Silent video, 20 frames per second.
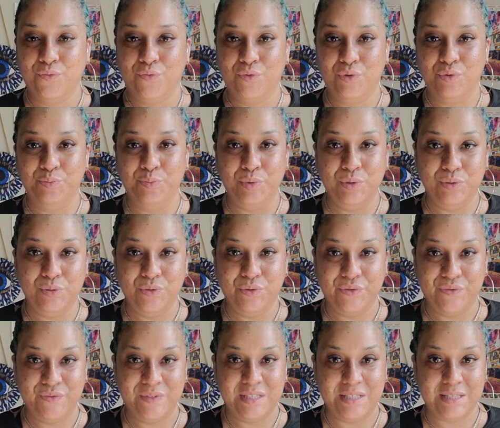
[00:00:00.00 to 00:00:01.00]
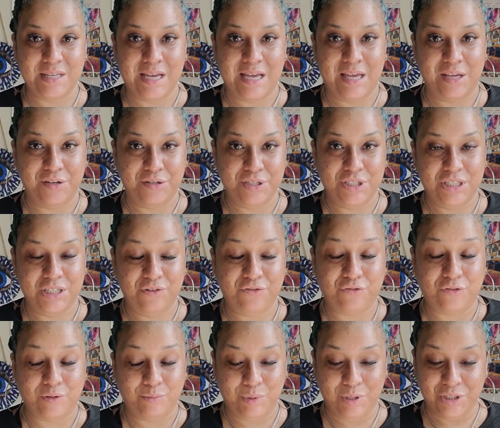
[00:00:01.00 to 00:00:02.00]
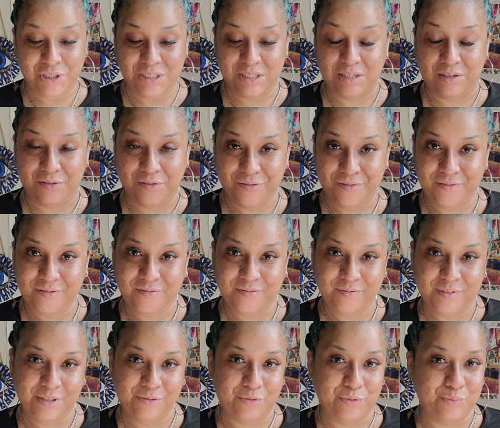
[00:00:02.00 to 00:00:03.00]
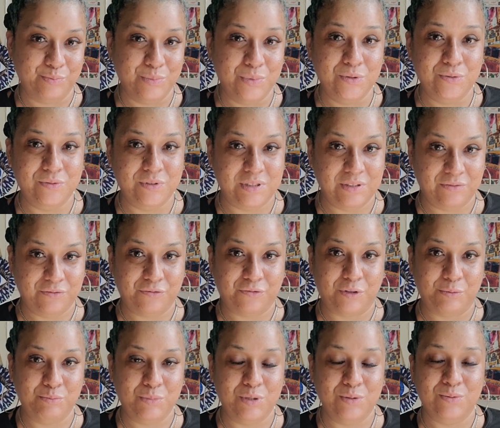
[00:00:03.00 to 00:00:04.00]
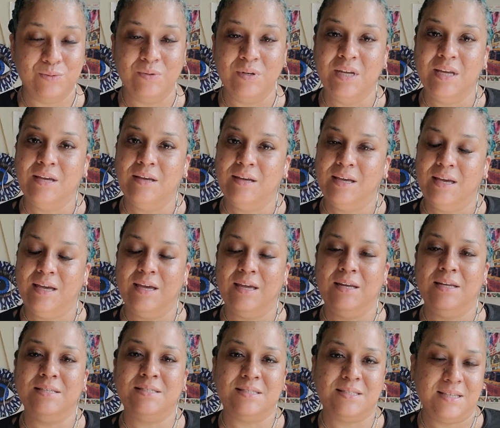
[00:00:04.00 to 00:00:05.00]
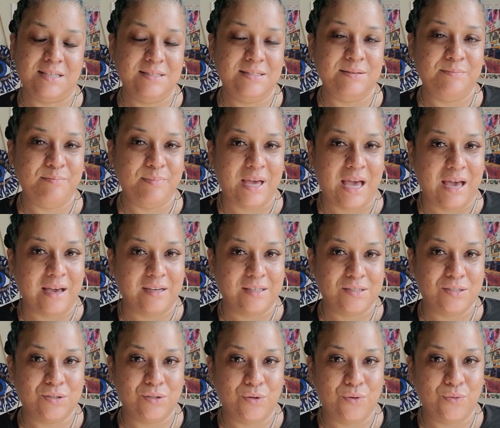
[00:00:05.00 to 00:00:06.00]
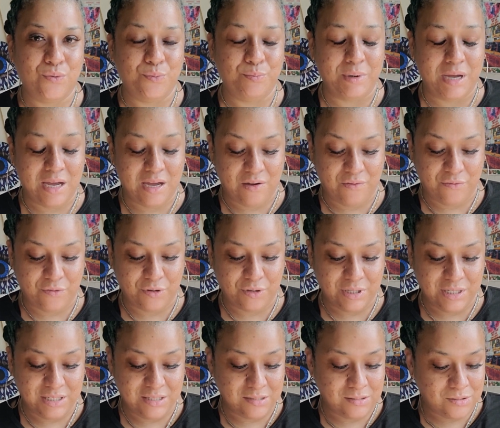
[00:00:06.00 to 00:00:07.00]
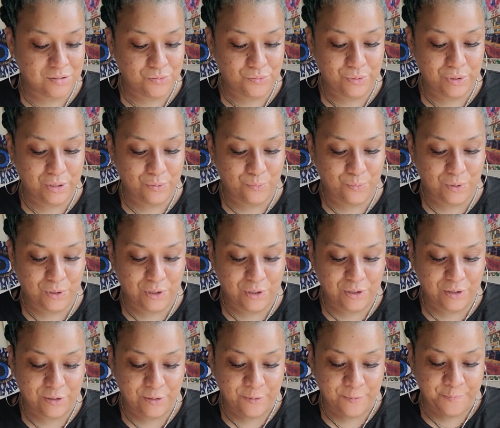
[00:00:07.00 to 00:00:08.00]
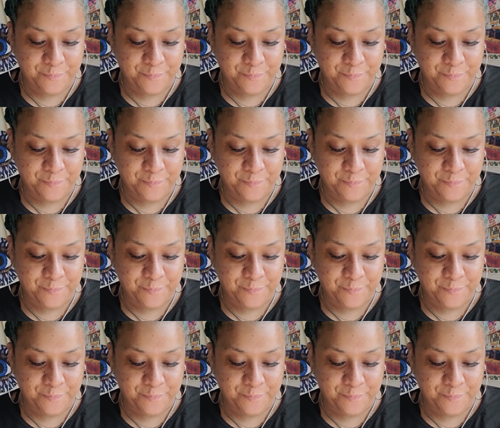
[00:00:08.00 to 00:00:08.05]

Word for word: removes the energy from yourself, it removes it from you, and it sends it back to whomever is doing the work.